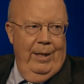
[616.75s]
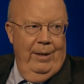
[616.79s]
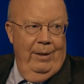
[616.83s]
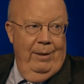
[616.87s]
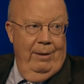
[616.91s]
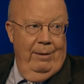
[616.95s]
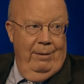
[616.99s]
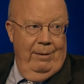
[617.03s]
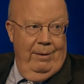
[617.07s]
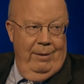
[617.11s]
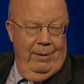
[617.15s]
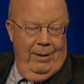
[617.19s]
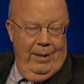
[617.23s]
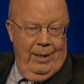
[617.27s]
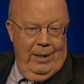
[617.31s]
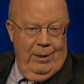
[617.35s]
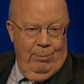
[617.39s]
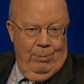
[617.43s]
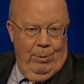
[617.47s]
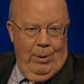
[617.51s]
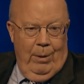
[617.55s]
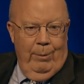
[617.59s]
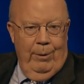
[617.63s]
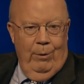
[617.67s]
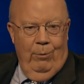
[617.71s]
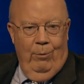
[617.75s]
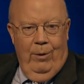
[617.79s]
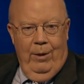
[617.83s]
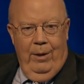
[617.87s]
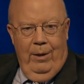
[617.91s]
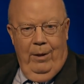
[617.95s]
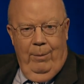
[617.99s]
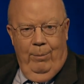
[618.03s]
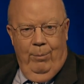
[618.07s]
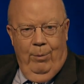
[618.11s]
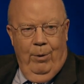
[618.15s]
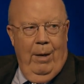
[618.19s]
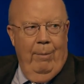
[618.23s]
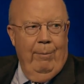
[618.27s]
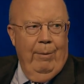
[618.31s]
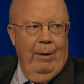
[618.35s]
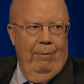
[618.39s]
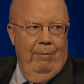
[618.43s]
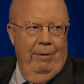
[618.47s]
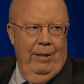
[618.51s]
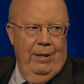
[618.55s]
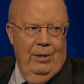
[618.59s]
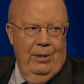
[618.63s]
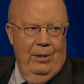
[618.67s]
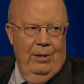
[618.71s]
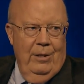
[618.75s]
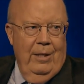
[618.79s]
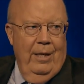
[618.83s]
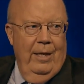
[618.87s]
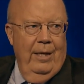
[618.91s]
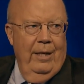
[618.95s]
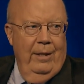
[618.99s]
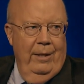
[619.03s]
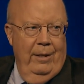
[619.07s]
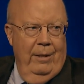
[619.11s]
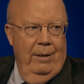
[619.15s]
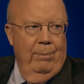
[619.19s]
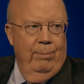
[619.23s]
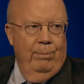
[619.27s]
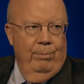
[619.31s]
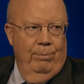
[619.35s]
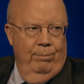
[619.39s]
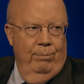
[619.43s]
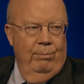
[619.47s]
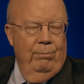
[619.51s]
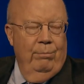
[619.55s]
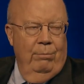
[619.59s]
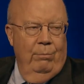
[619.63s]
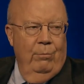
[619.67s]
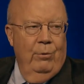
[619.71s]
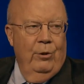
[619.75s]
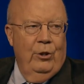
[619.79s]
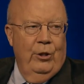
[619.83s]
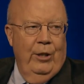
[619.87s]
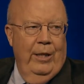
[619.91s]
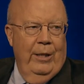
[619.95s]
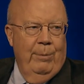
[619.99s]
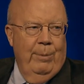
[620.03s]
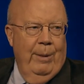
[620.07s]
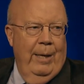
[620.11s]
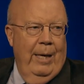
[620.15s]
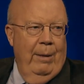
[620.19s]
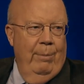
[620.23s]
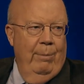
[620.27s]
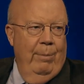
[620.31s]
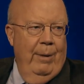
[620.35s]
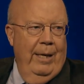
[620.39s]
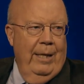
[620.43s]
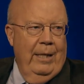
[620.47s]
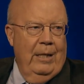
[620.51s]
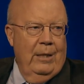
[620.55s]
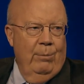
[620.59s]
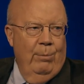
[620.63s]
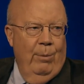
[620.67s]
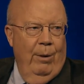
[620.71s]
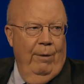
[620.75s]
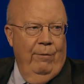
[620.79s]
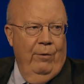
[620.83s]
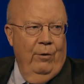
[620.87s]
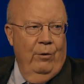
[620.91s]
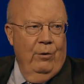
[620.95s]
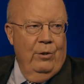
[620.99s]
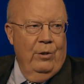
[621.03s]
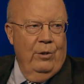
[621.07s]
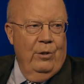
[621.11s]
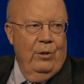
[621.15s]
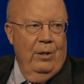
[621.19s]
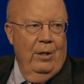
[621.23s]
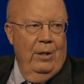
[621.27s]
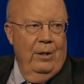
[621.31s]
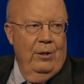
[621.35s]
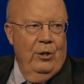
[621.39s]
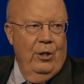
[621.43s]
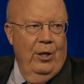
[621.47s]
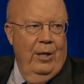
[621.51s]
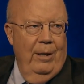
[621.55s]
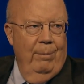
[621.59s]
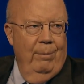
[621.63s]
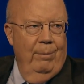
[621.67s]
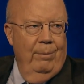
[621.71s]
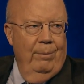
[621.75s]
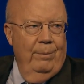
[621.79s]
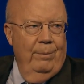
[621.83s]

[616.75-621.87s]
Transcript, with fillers: and that's probably one of the primary reasons I ended up with Chase Manhattan Bank as my first uh, job.